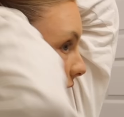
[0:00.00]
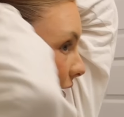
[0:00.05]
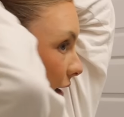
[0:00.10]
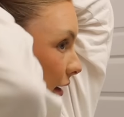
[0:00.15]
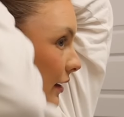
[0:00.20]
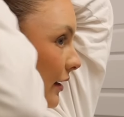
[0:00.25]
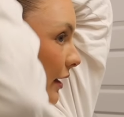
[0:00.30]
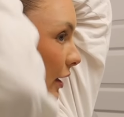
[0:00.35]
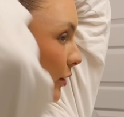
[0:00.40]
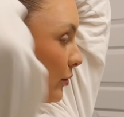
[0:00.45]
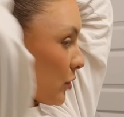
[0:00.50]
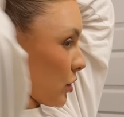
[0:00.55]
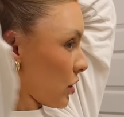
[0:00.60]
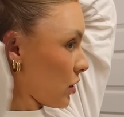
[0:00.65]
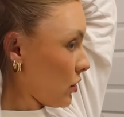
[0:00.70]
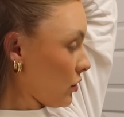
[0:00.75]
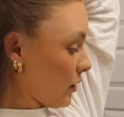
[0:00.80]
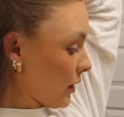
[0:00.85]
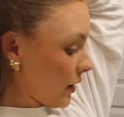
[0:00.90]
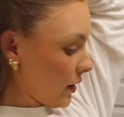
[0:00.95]
And I'm just
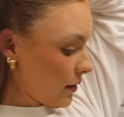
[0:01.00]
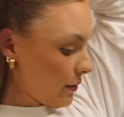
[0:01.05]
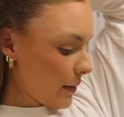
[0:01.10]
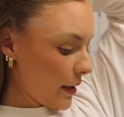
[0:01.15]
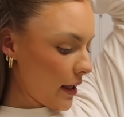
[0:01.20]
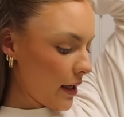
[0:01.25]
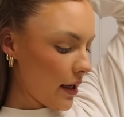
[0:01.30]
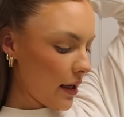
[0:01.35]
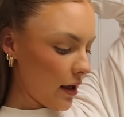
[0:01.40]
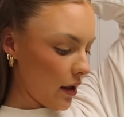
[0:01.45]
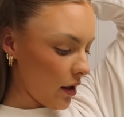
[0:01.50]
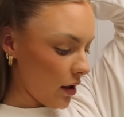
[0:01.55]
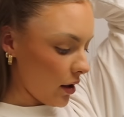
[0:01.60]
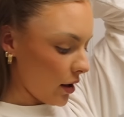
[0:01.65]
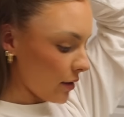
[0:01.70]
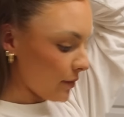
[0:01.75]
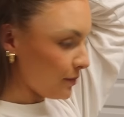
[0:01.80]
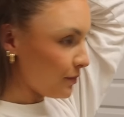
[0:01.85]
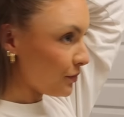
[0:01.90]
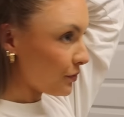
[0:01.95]
doing my
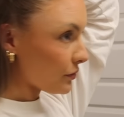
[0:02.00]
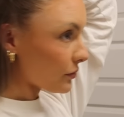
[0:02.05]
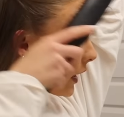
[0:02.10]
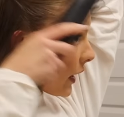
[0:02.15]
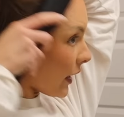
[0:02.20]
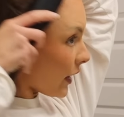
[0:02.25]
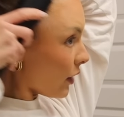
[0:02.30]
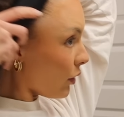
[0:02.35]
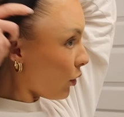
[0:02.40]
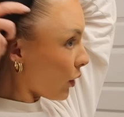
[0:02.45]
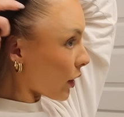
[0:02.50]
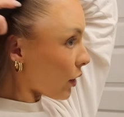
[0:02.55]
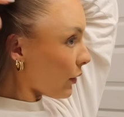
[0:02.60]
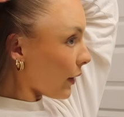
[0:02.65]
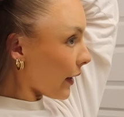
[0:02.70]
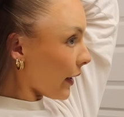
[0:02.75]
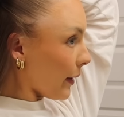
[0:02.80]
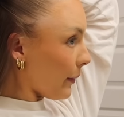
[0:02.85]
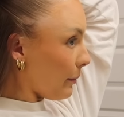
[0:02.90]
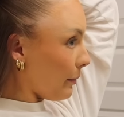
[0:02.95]
hair. I want to
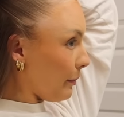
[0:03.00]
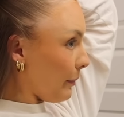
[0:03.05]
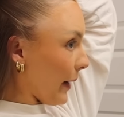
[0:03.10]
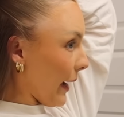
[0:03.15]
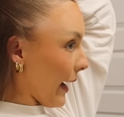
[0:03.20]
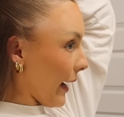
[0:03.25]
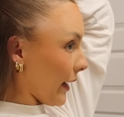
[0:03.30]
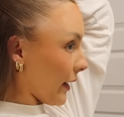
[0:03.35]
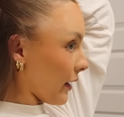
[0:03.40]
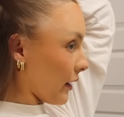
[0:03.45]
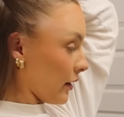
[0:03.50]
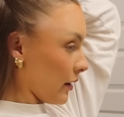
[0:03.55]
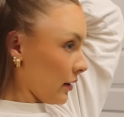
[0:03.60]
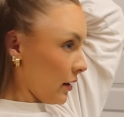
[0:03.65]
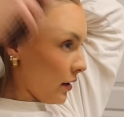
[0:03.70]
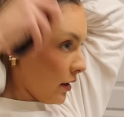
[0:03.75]
wear it back